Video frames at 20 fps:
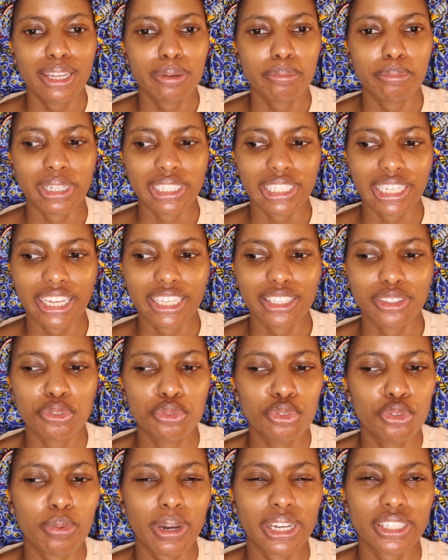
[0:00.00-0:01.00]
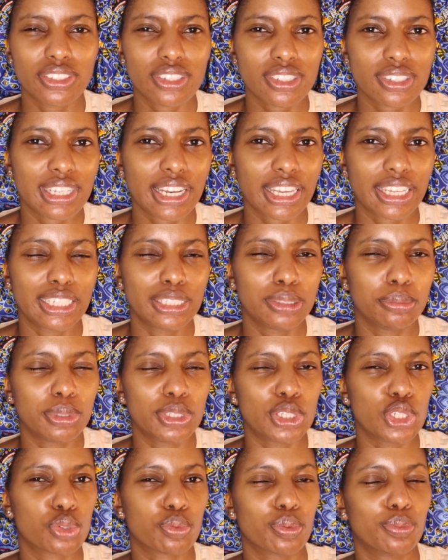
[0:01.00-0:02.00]
but like the fupa is just like a little bit
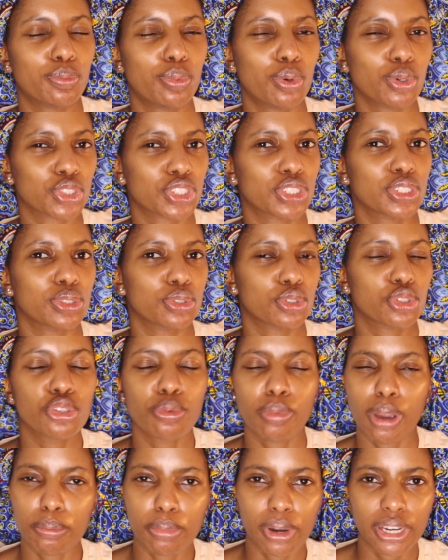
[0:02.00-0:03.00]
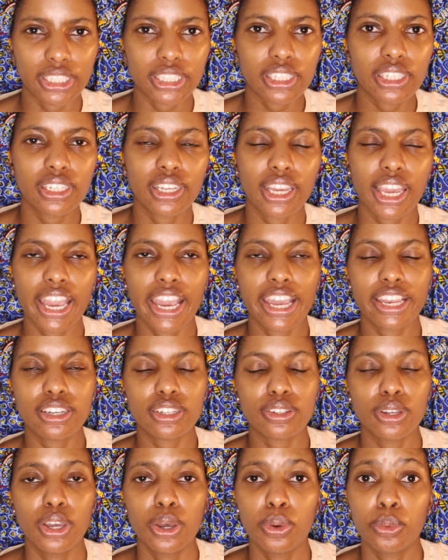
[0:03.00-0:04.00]
disproportional to my body.
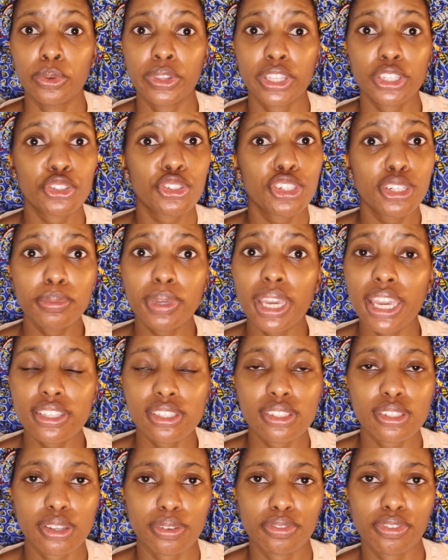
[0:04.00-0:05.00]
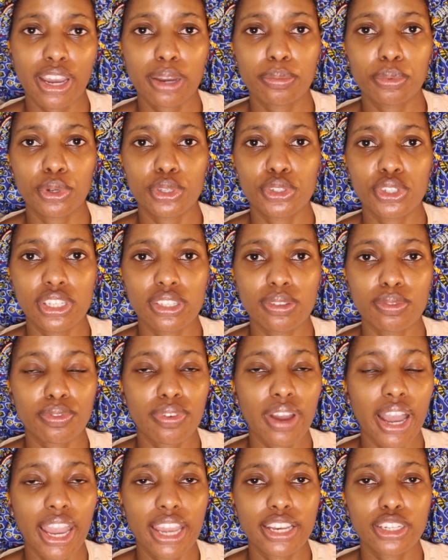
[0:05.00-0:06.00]
And with extreme cases of fibroids, you can
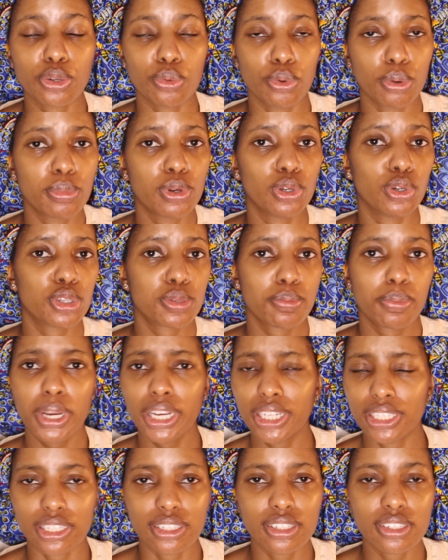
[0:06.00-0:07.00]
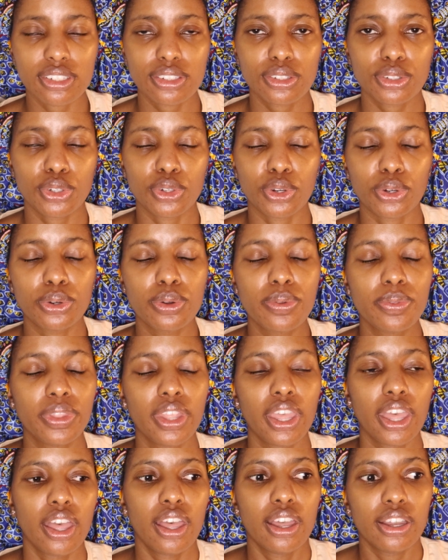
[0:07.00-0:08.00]
find a woman looks pregnant, you know.
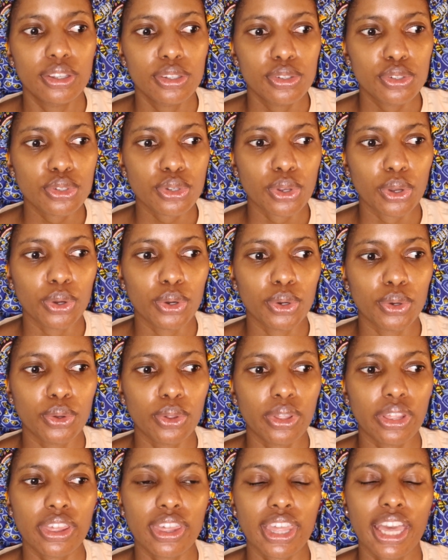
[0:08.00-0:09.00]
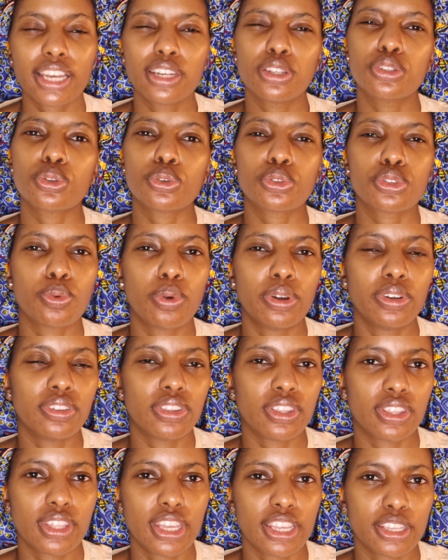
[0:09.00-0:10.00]
So that is also one of
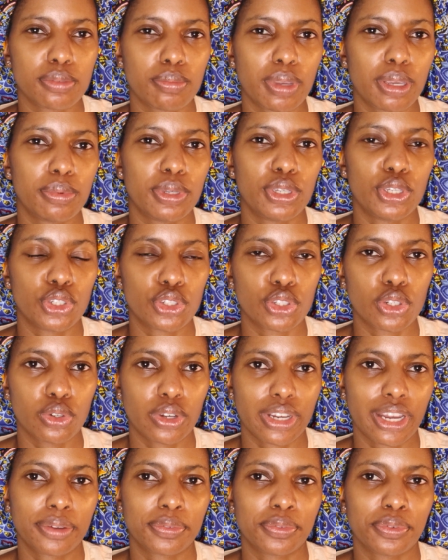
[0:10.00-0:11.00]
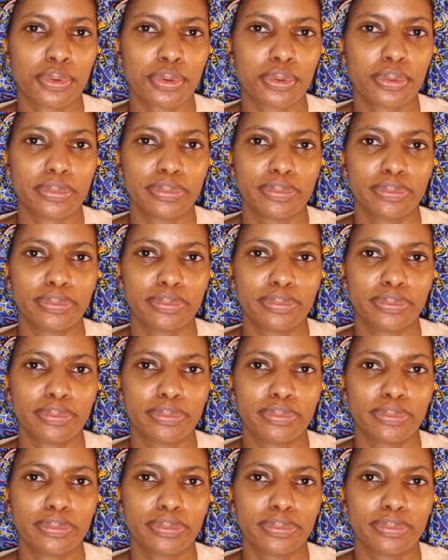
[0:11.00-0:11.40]
the things maybe you should look out for.